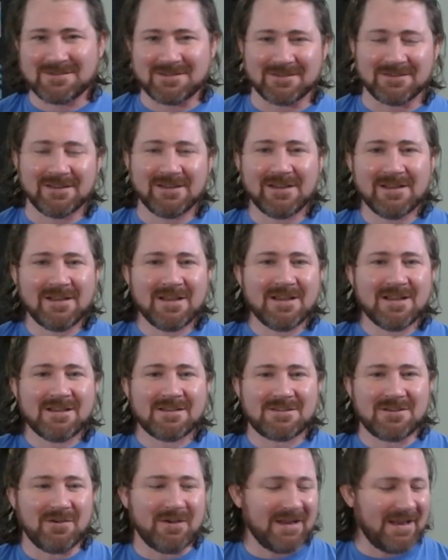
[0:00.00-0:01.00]
And
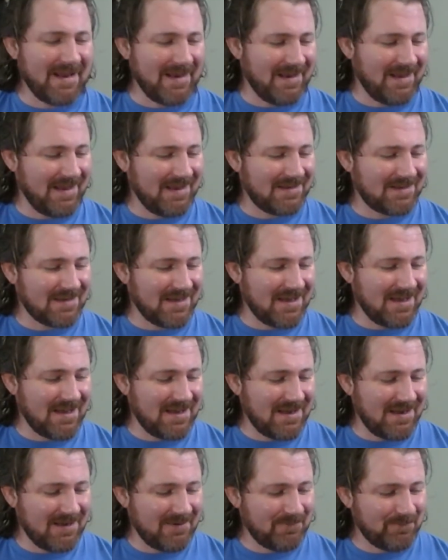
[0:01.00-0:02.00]
so
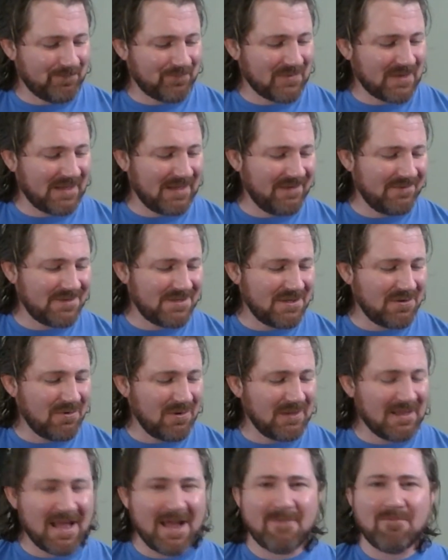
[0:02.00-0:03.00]
it gives you a
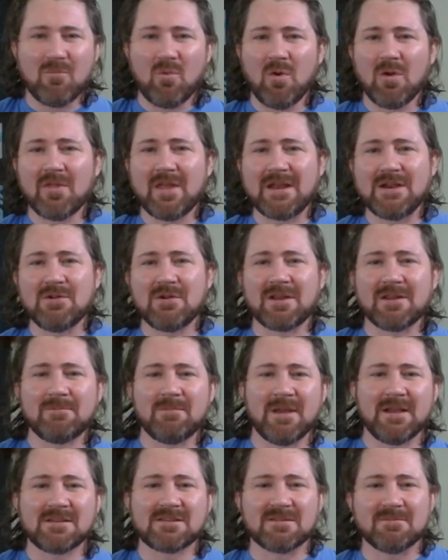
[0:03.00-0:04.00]
lot more that you can
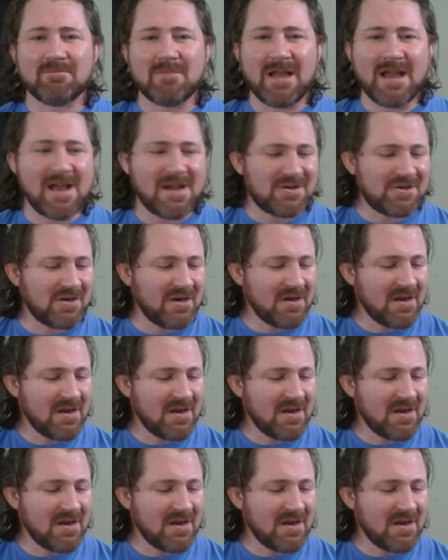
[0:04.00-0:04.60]
mix and match,